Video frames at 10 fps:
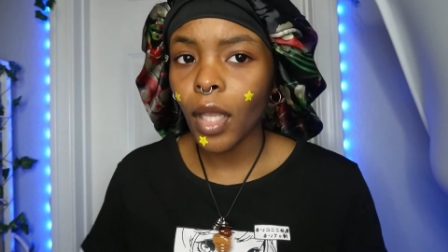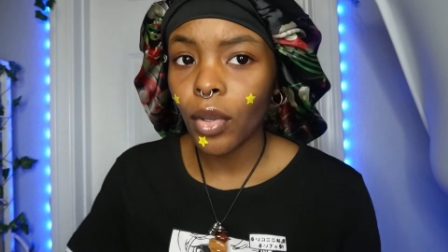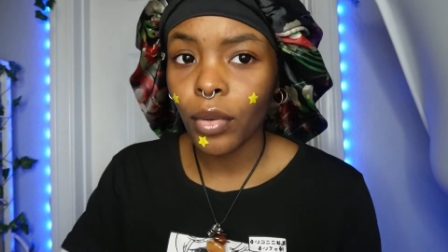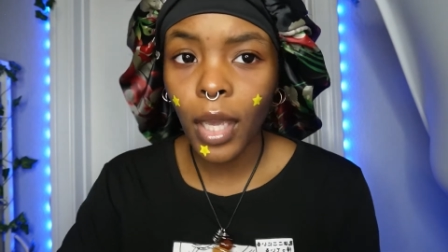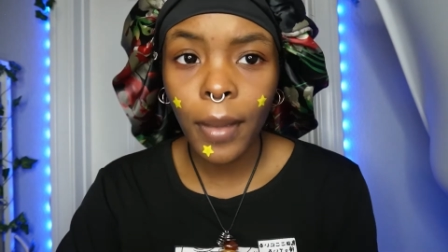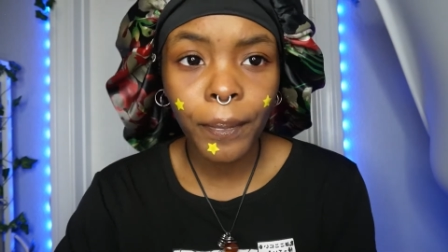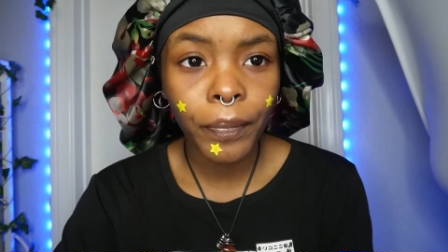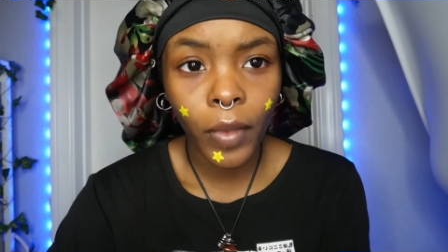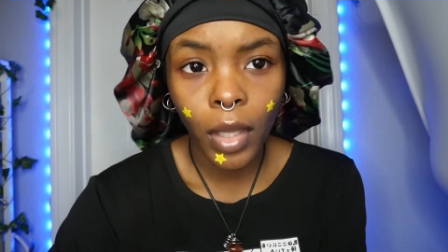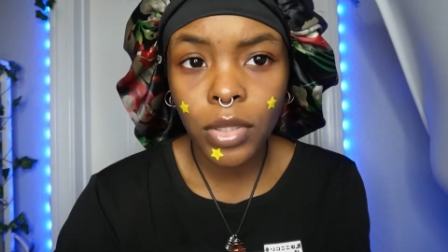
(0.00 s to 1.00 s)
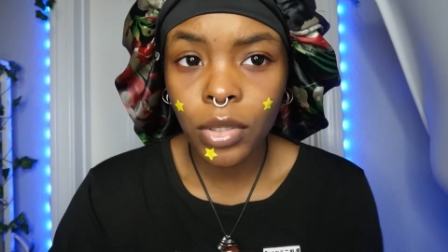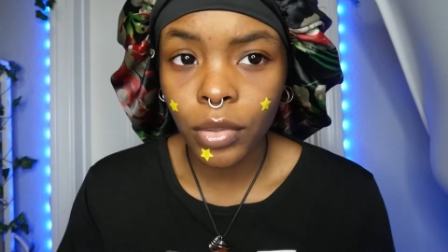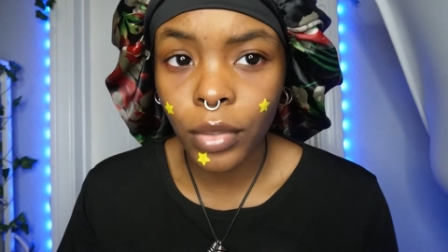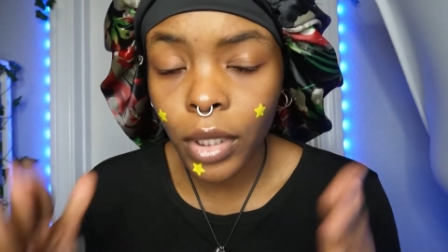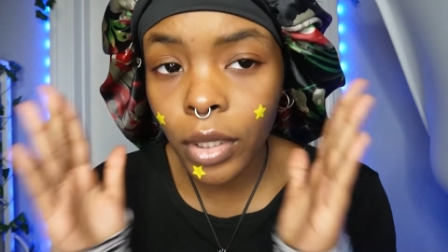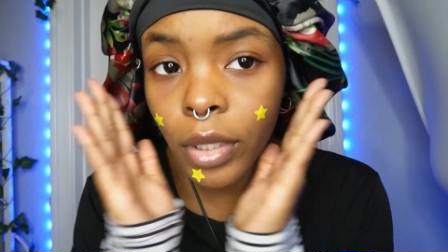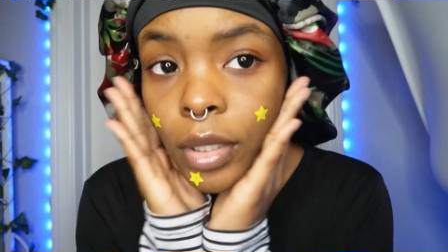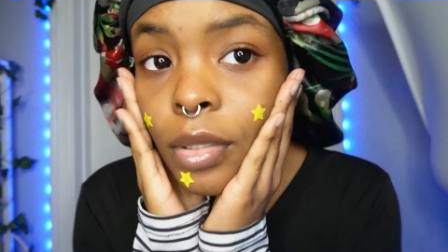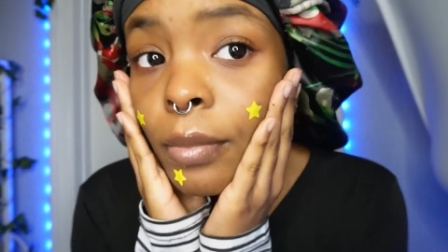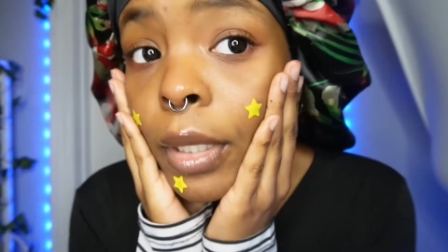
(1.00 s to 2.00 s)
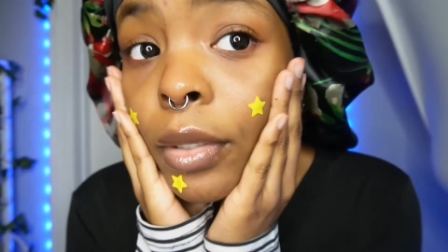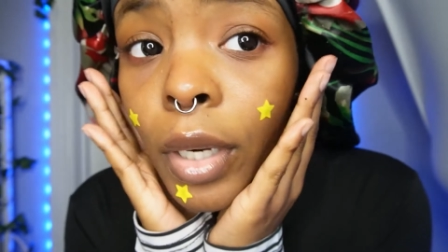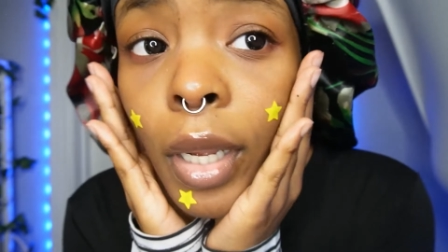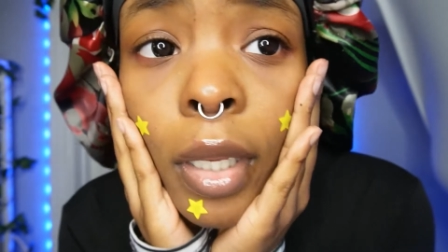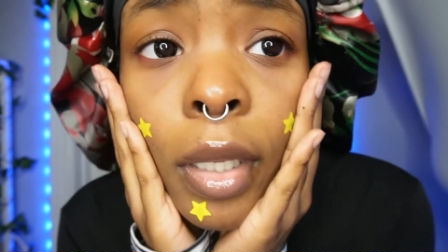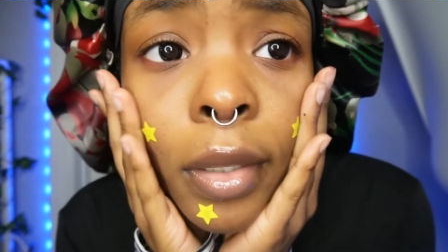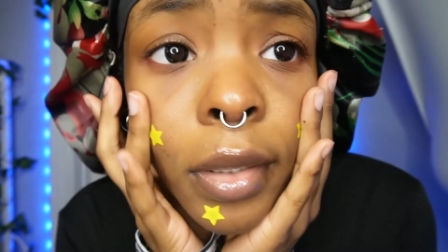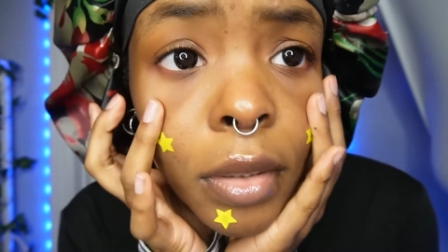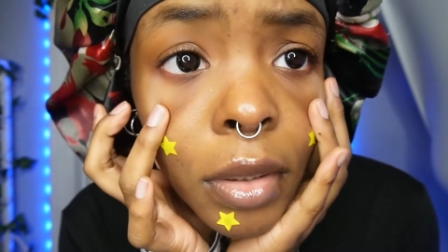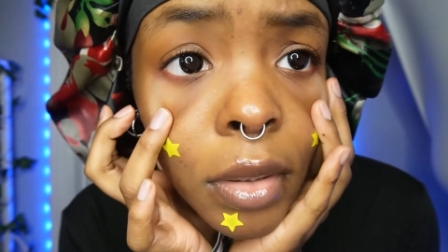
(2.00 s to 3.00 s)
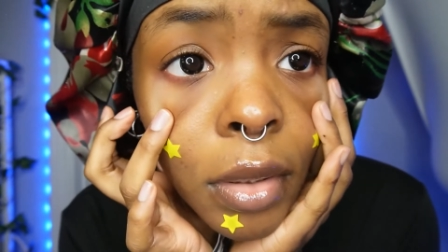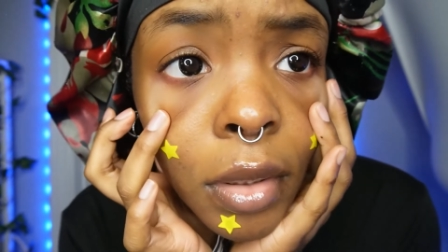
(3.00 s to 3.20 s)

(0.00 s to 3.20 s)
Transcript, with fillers: Okay, so here is my under eyes.